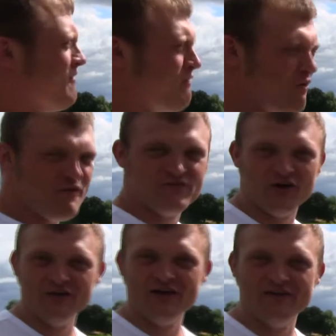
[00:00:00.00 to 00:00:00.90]
what we've
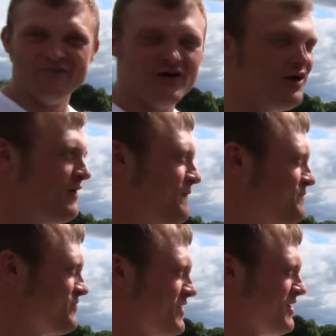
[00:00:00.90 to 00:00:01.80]
done,
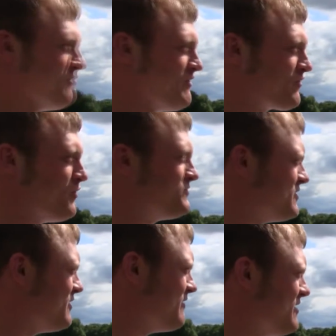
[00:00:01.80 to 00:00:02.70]
we've come
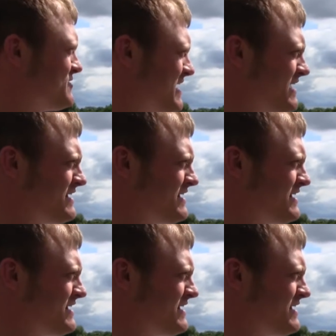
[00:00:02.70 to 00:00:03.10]
to see